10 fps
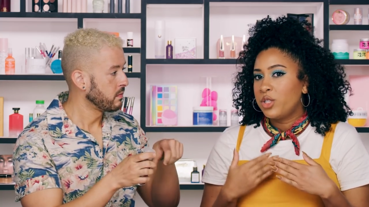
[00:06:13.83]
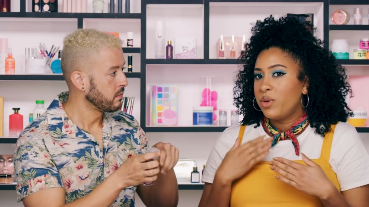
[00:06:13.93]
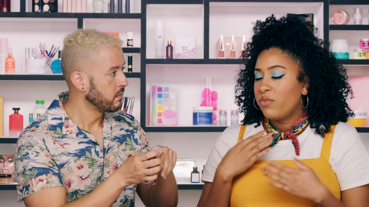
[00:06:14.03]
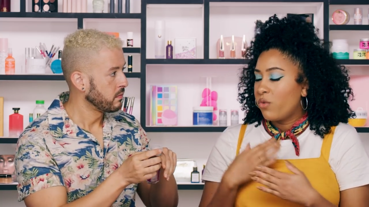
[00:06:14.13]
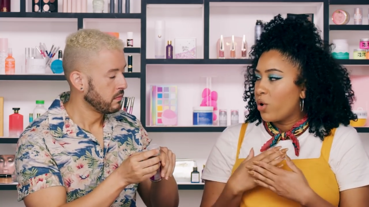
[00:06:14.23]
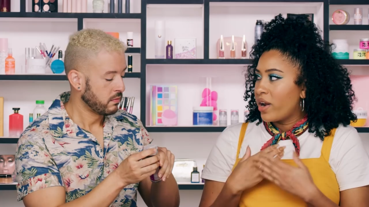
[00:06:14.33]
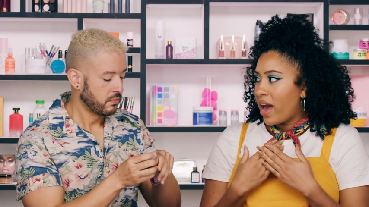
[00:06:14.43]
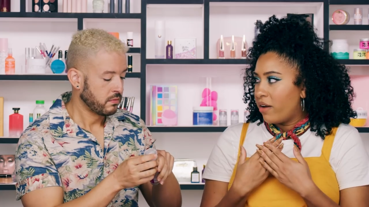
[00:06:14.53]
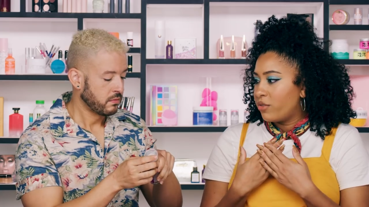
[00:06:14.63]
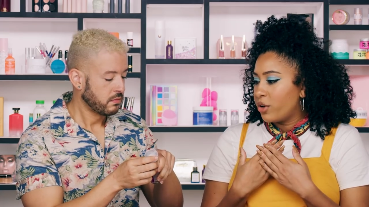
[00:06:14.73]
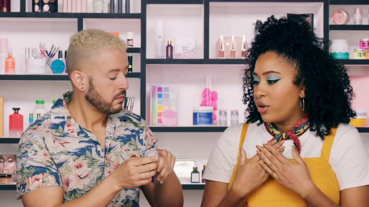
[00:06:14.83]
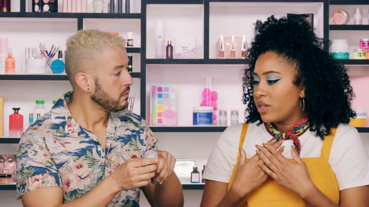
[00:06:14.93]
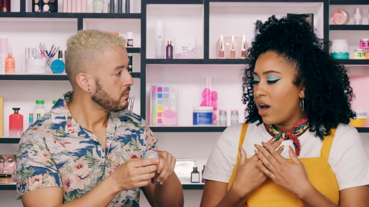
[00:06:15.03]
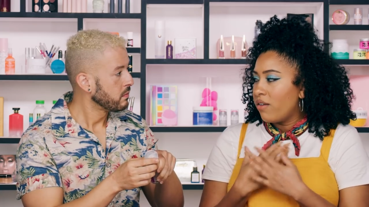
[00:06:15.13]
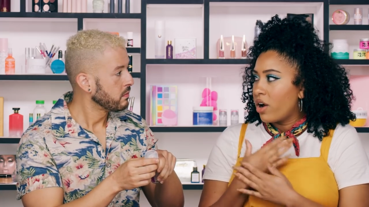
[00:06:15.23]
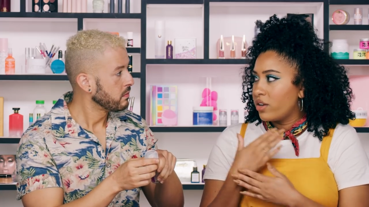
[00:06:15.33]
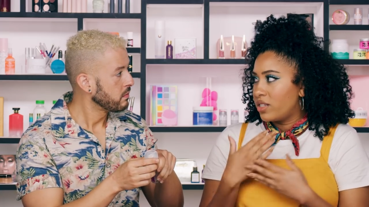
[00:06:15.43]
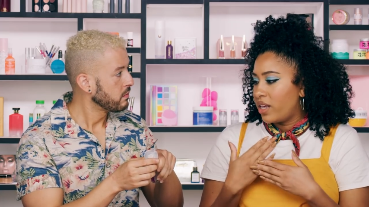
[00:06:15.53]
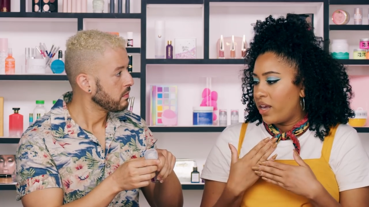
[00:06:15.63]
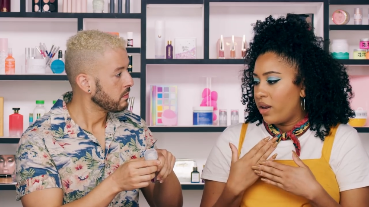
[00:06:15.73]
Speaker 1: us before and afters of our
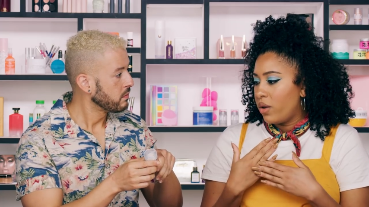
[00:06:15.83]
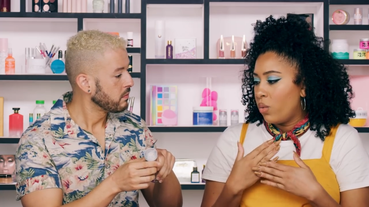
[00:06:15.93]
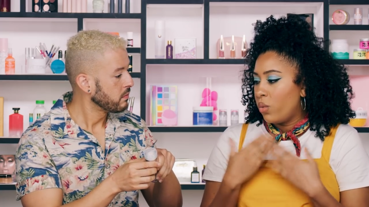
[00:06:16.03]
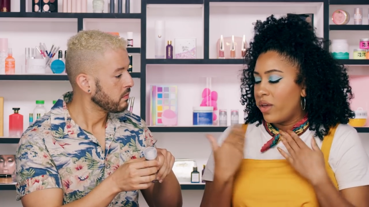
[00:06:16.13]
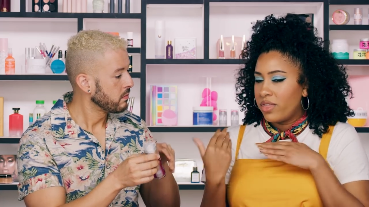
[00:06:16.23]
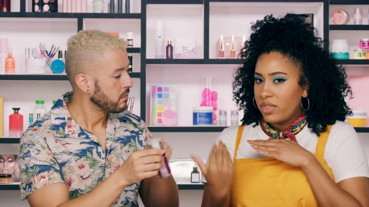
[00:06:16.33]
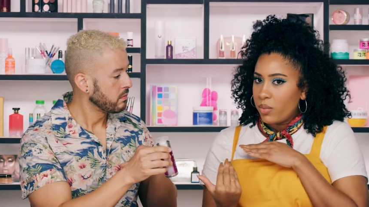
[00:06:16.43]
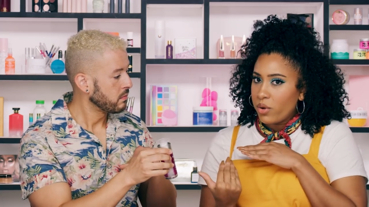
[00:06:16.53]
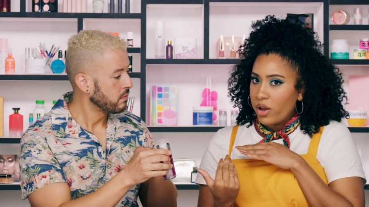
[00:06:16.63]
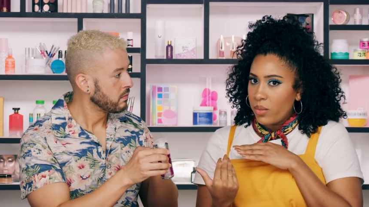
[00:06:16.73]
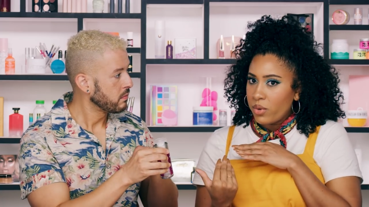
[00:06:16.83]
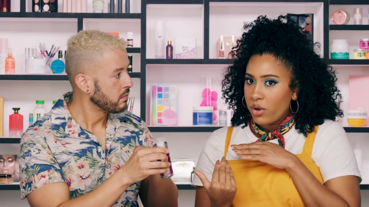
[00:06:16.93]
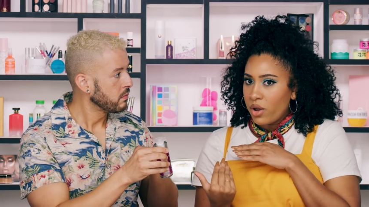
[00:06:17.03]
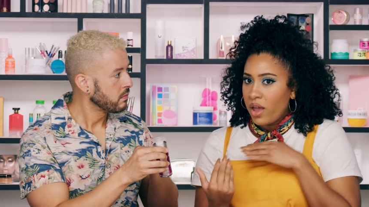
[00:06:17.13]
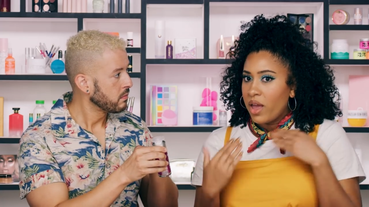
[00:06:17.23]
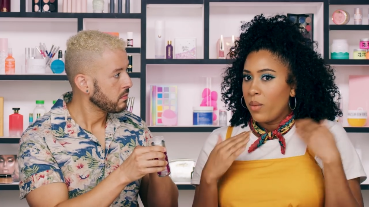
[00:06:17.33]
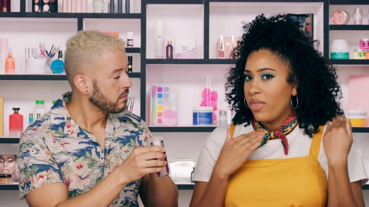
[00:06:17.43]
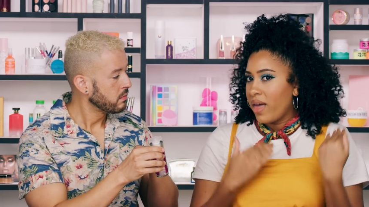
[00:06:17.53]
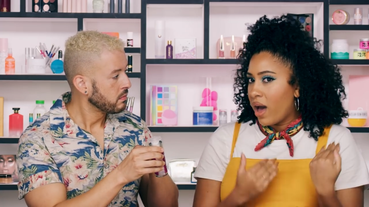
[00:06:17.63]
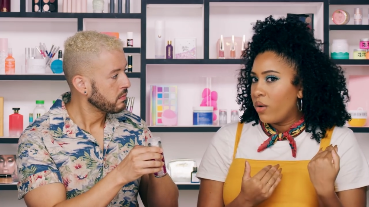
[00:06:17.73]
skin with the primer and
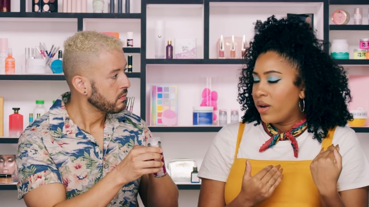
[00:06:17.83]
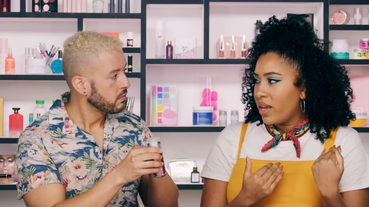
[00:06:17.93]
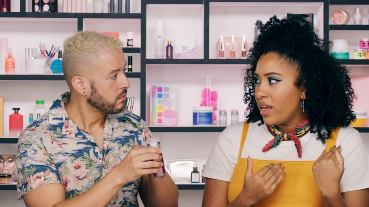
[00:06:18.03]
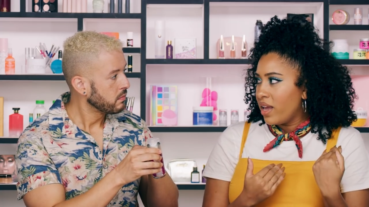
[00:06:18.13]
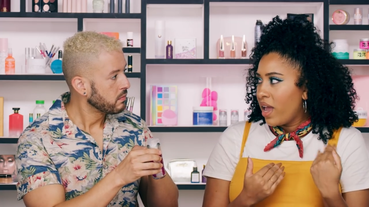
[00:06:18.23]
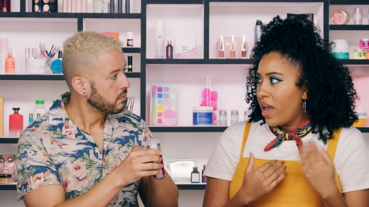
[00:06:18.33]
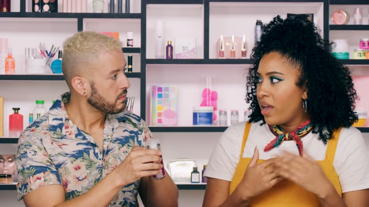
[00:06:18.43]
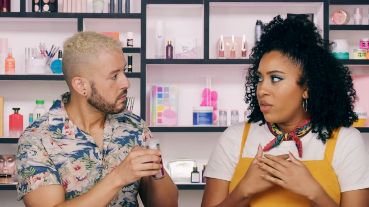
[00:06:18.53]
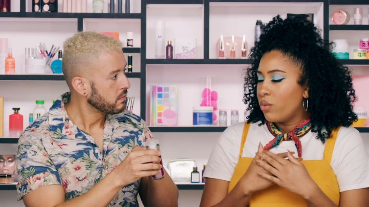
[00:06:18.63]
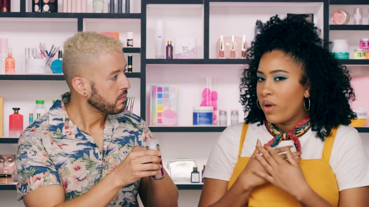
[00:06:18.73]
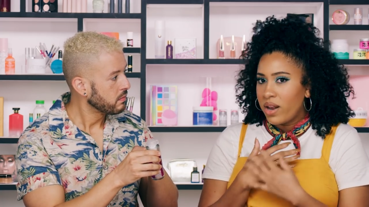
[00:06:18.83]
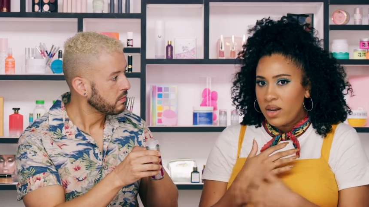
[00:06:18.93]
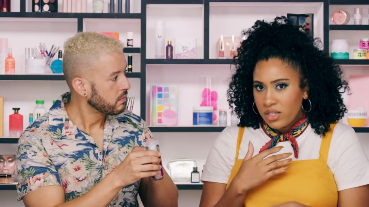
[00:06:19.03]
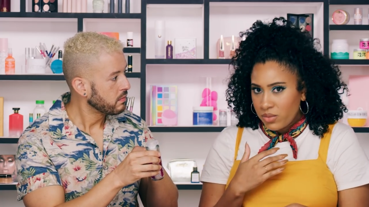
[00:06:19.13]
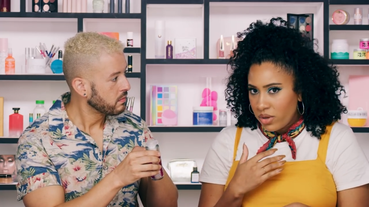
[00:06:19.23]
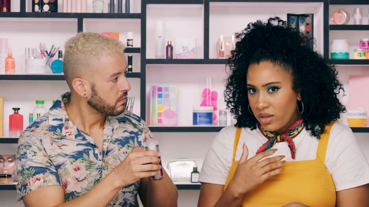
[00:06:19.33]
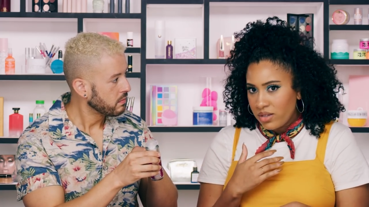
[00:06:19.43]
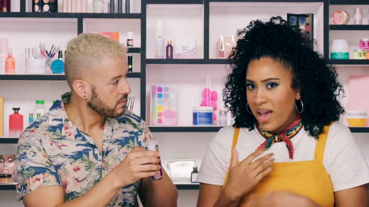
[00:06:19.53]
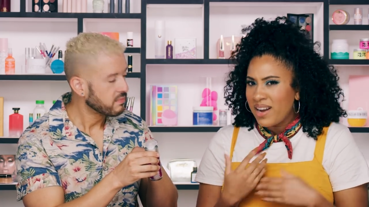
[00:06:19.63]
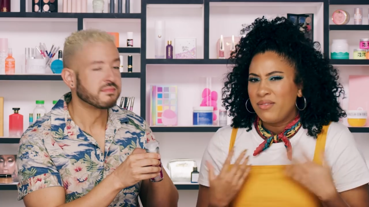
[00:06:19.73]
without it. And the redness
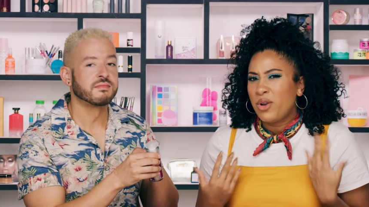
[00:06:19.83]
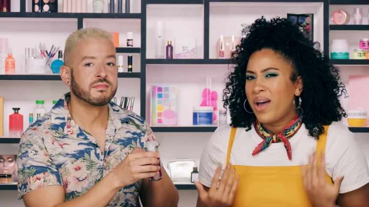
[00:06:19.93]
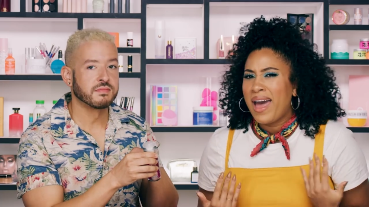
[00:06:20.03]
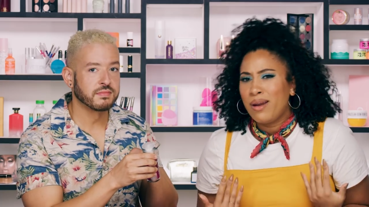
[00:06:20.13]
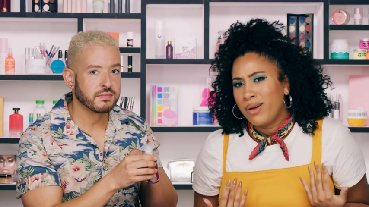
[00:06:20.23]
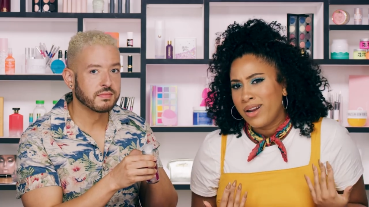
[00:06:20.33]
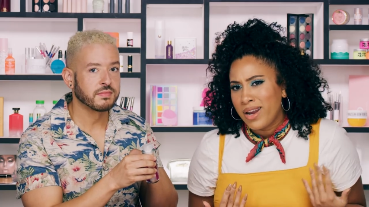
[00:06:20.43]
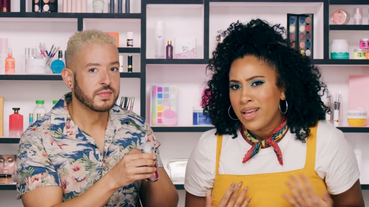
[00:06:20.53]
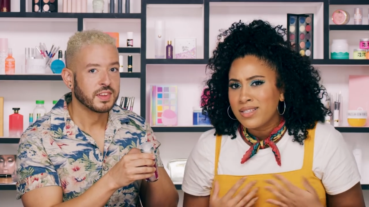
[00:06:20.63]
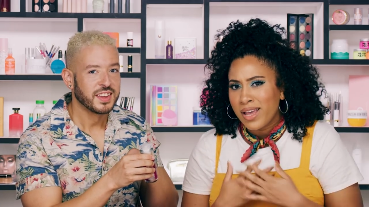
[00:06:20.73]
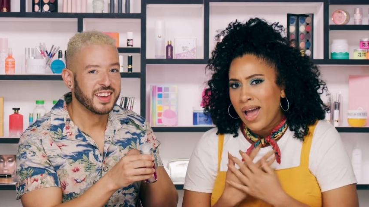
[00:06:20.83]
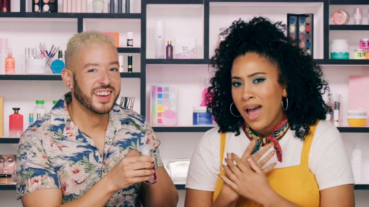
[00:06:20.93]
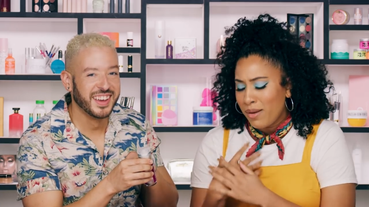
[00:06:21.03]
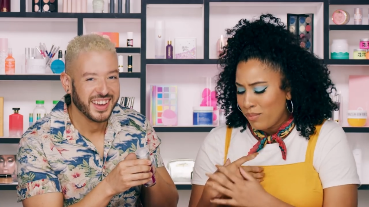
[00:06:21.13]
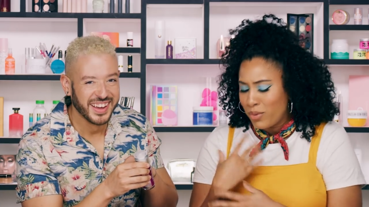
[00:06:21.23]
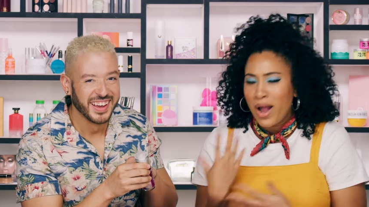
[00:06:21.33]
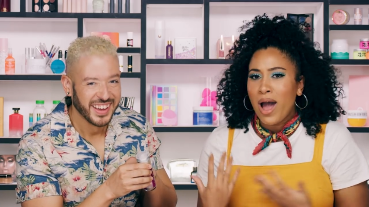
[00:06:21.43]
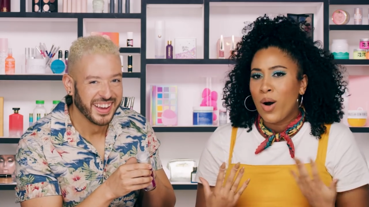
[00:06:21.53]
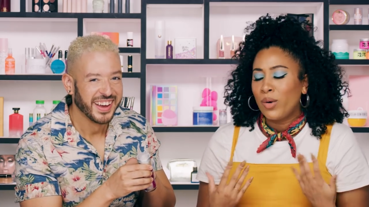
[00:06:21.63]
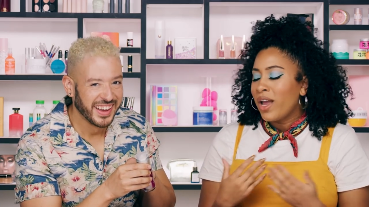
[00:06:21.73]
was, I didn't even know mm-hmm. I had mm-hmm. redness. Like, I'm brown.